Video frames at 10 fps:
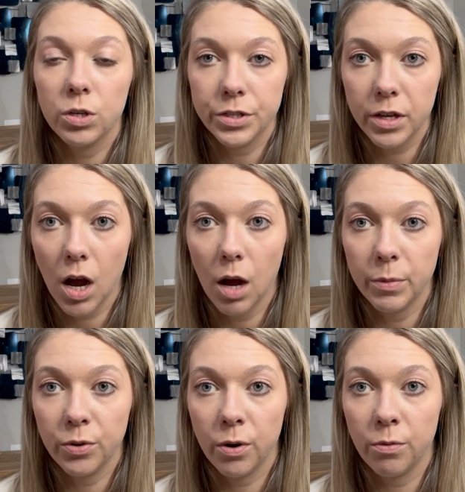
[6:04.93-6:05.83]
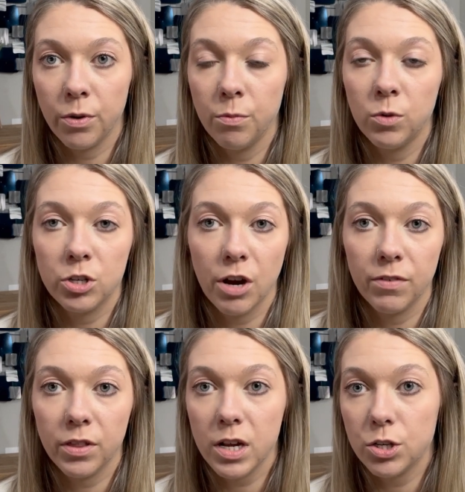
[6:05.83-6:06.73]
to the Commodore room,
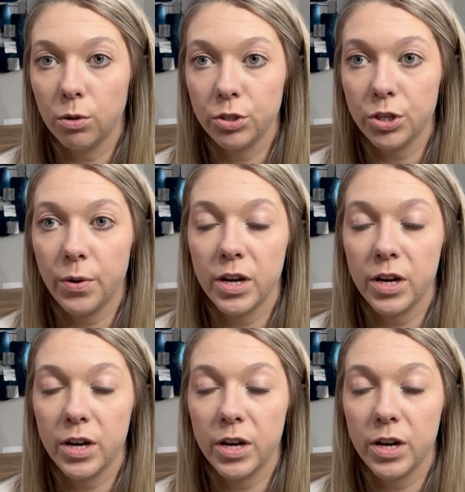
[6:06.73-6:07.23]
whichever they told you,